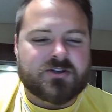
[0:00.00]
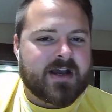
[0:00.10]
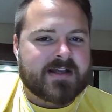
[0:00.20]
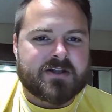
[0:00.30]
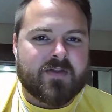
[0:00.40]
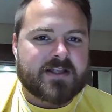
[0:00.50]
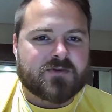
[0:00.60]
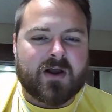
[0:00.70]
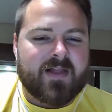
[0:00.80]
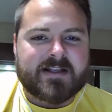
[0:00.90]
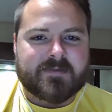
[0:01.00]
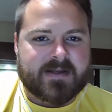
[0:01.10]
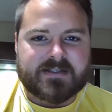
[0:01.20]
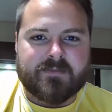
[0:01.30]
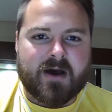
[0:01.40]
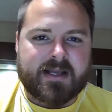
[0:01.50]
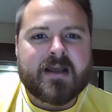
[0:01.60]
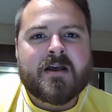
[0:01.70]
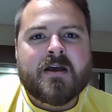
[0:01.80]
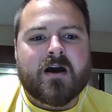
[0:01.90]
You guys know that's where I like to make some money
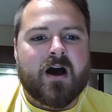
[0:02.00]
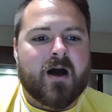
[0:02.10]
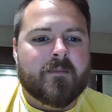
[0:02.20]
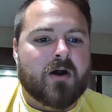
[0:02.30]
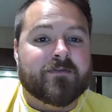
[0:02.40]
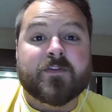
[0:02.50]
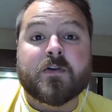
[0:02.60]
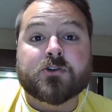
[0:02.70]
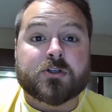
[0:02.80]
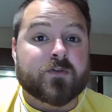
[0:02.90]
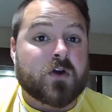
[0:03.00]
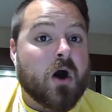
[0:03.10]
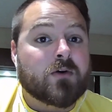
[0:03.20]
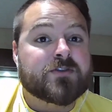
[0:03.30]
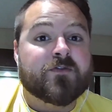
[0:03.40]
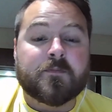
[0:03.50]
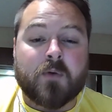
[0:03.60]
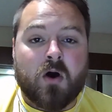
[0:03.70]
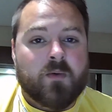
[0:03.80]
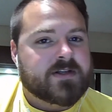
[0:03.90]
um, on futures for college
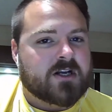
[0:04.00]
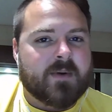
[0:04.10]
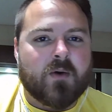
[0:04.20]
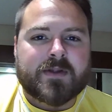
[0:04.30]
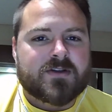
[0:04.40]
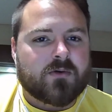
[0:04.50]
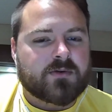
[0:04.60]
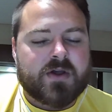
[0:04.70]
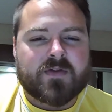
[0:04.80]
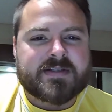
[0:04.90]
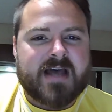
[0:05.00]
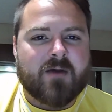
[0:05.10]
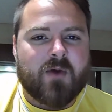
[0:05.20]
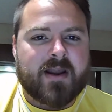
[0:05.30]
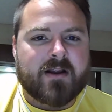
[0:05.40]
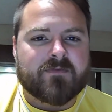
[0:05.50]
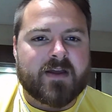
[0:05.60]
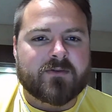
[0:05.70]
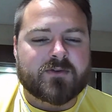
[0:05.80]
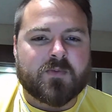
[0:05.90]
football. We talked about win totals all the time right here at
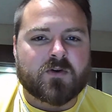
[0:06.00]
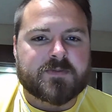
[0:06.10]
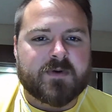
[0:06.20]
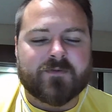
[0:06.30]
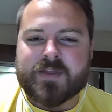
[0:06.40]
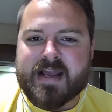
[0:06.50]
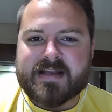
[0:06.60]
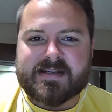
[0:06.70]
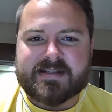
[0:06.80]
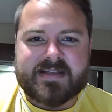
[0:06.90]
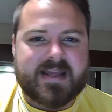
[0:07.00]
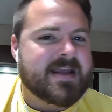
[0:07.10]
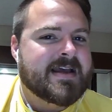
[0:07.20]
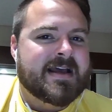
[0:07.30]
FanDuel Sportsbook for the SEC.